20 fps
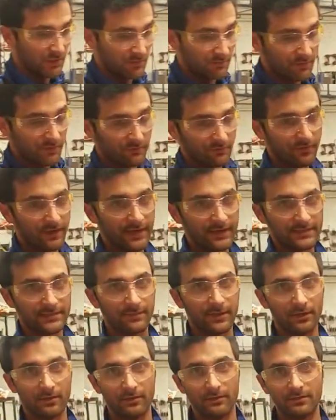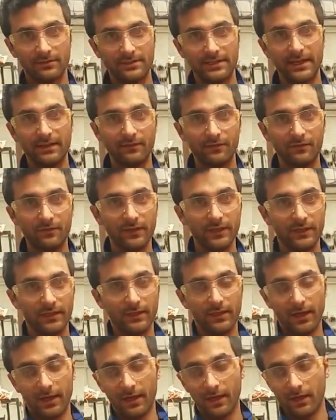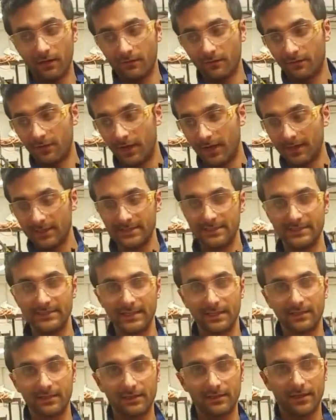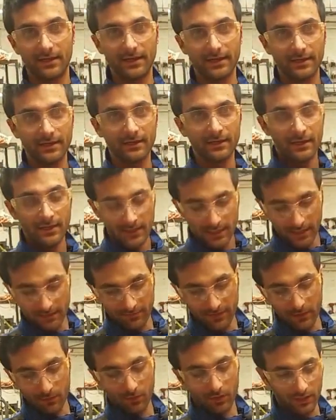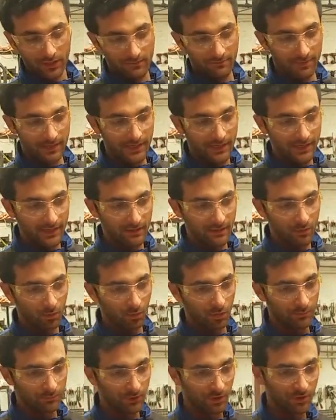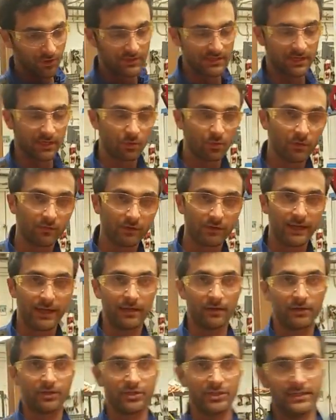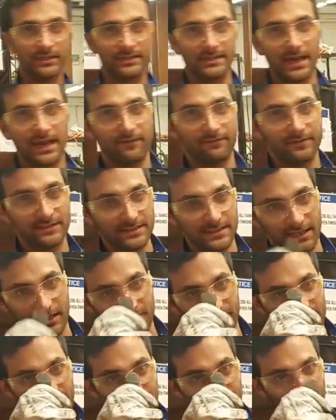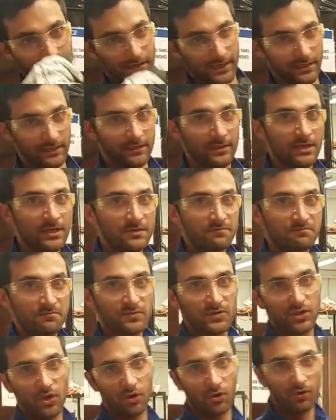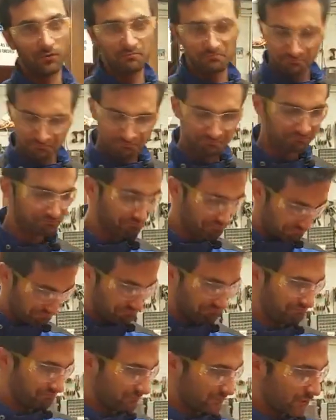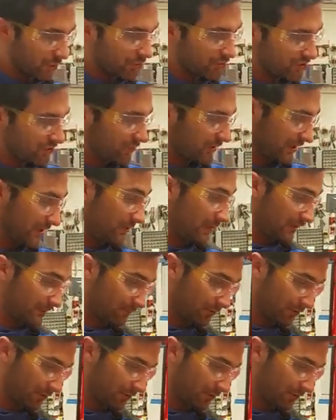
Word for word: Fun fact about 10 feet of oxyacetylene line, if they were to combine, would produce an equivalent energy as half a stick of dynamite. So those you really want to